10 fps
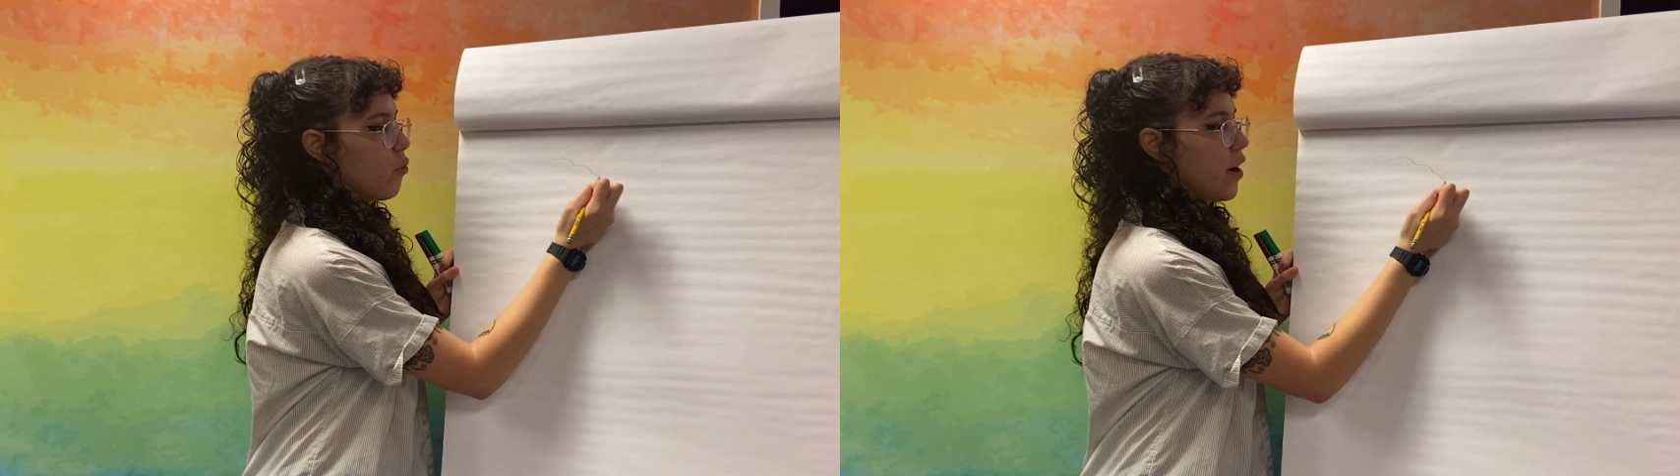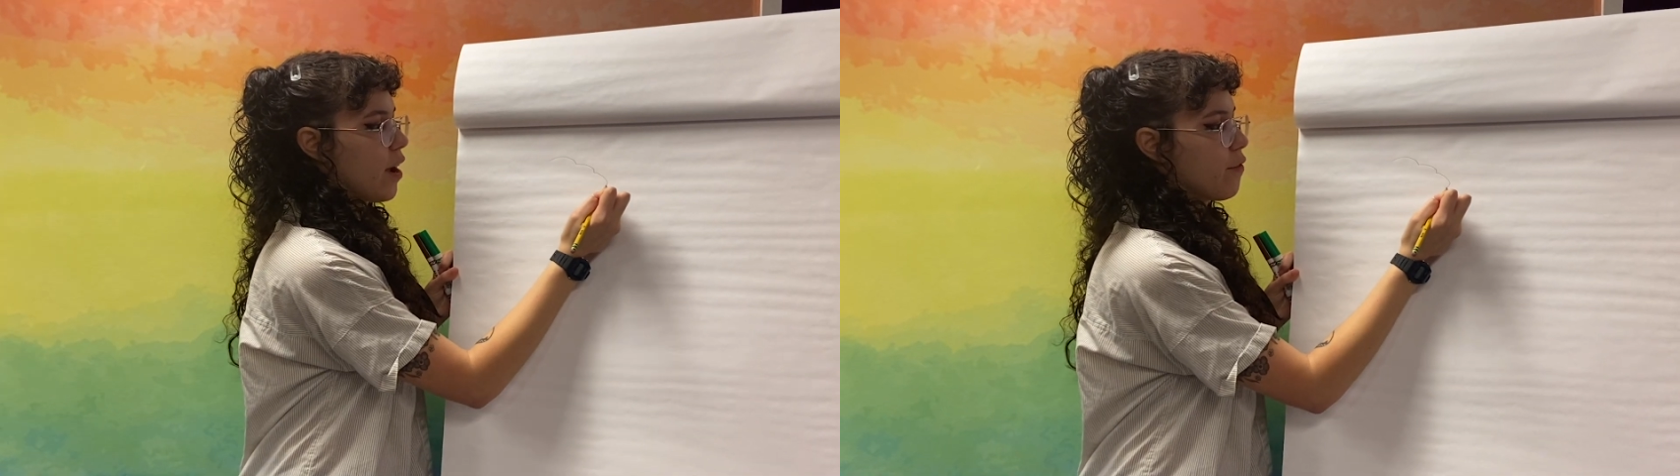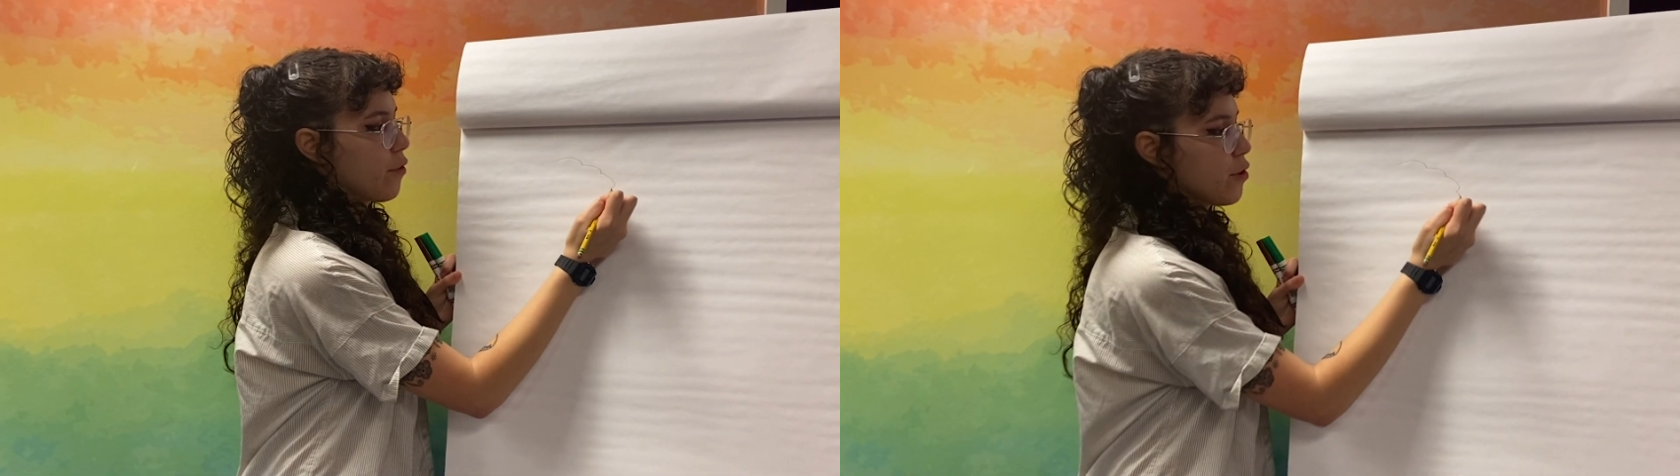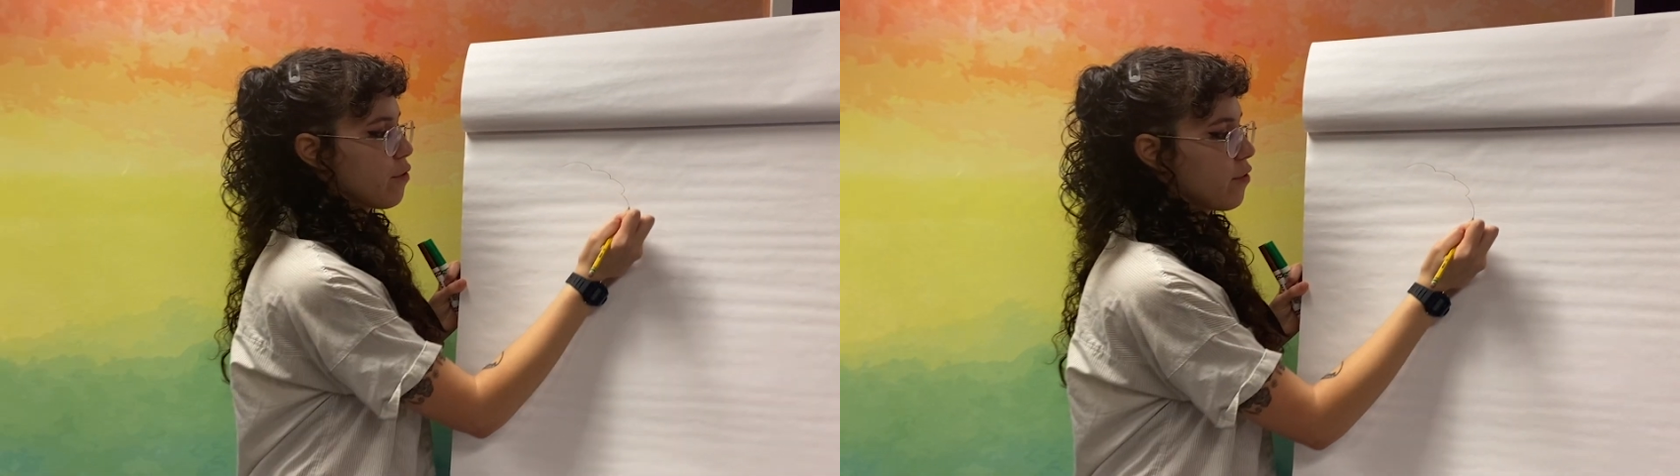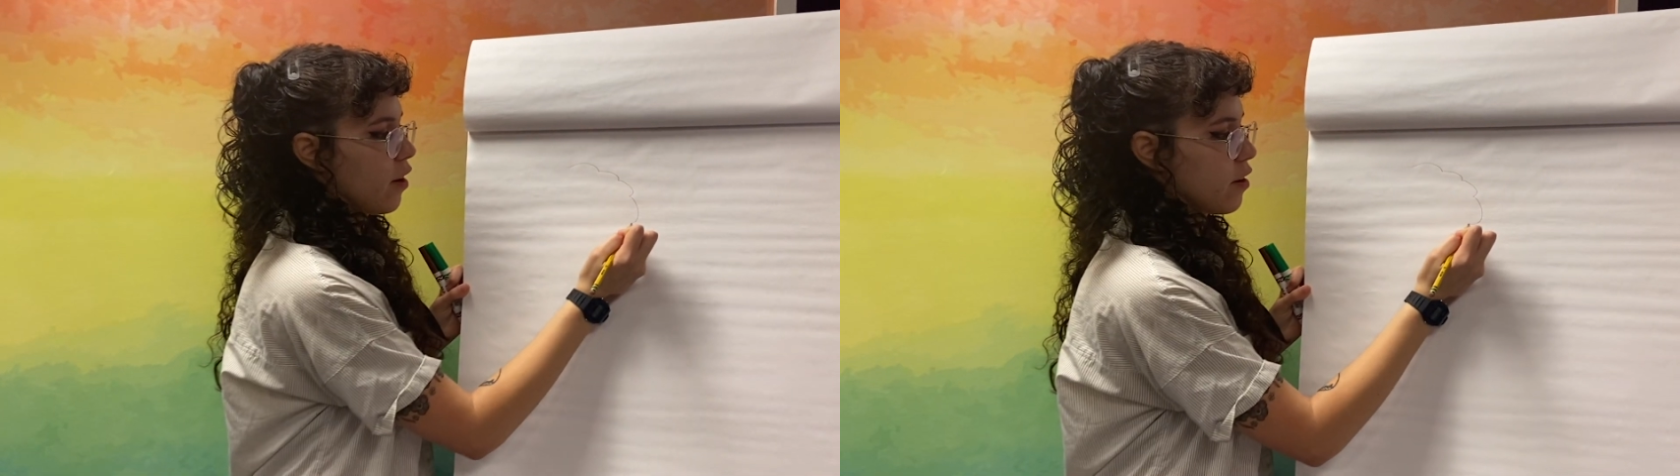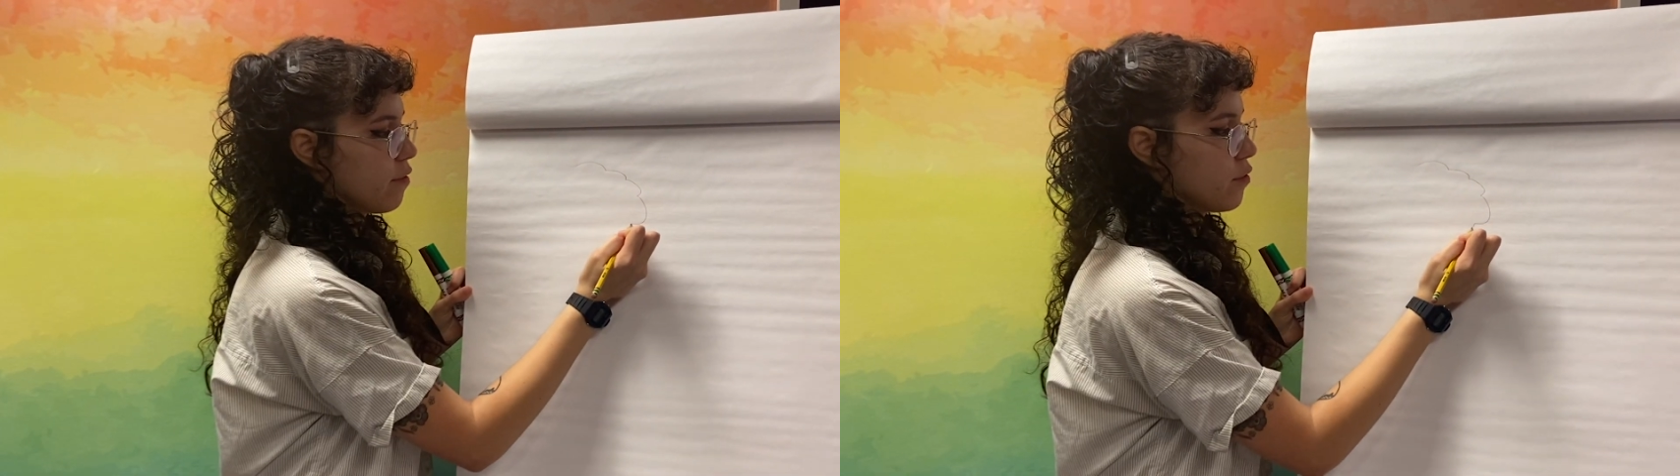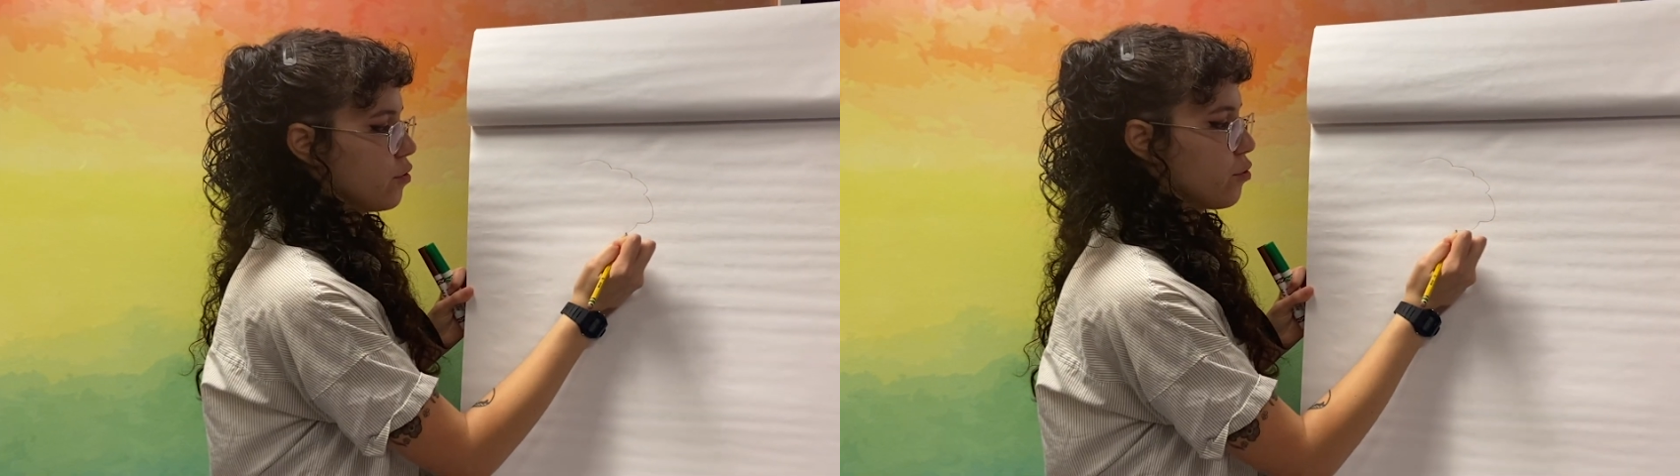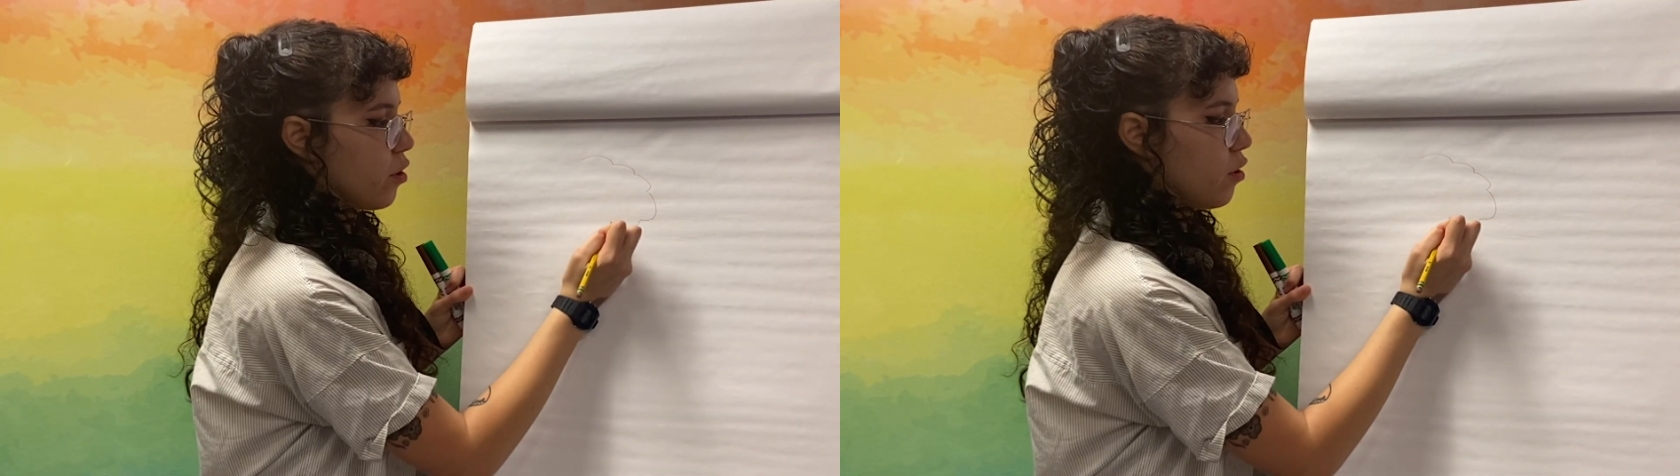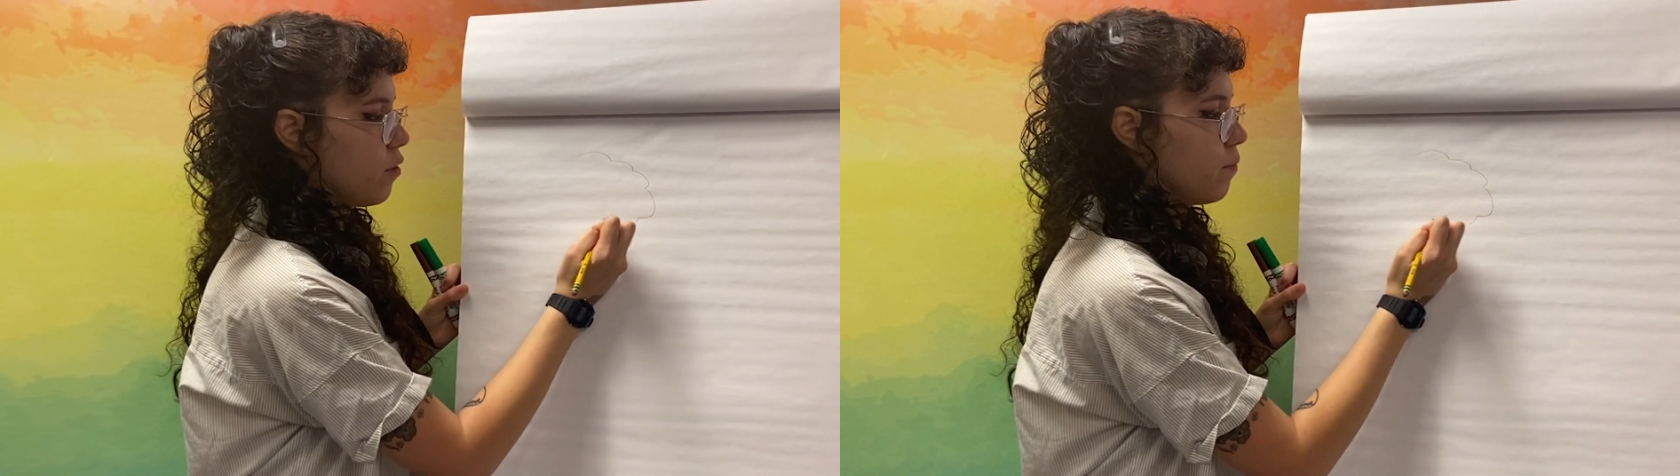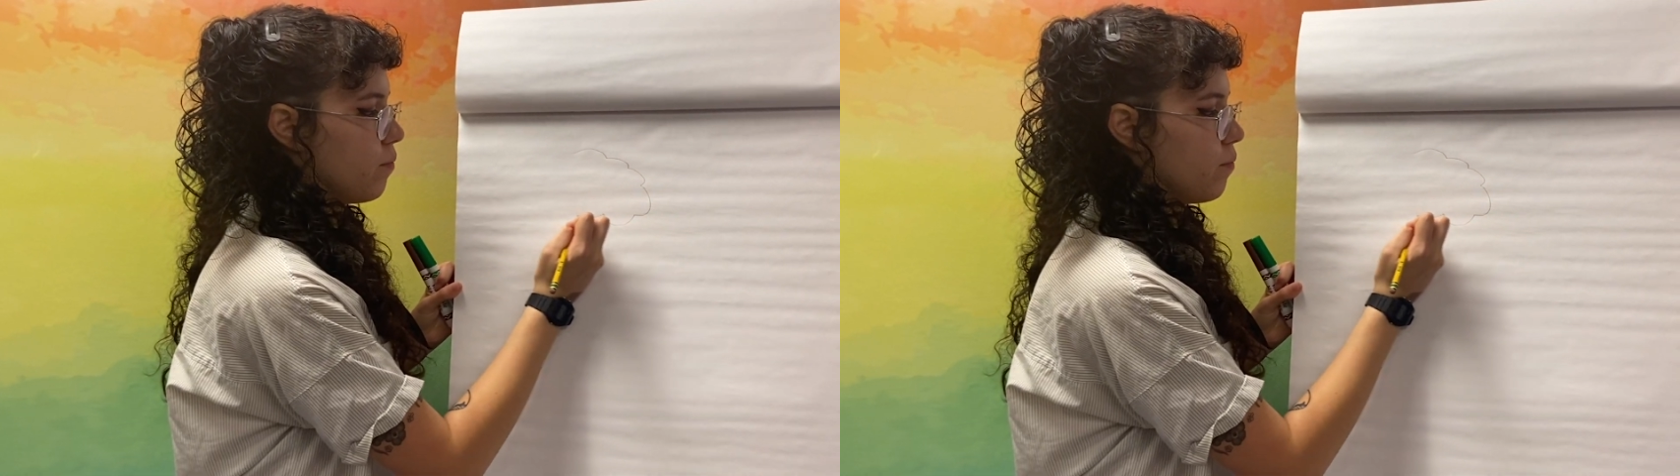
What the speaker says: whatever you thought of to draw.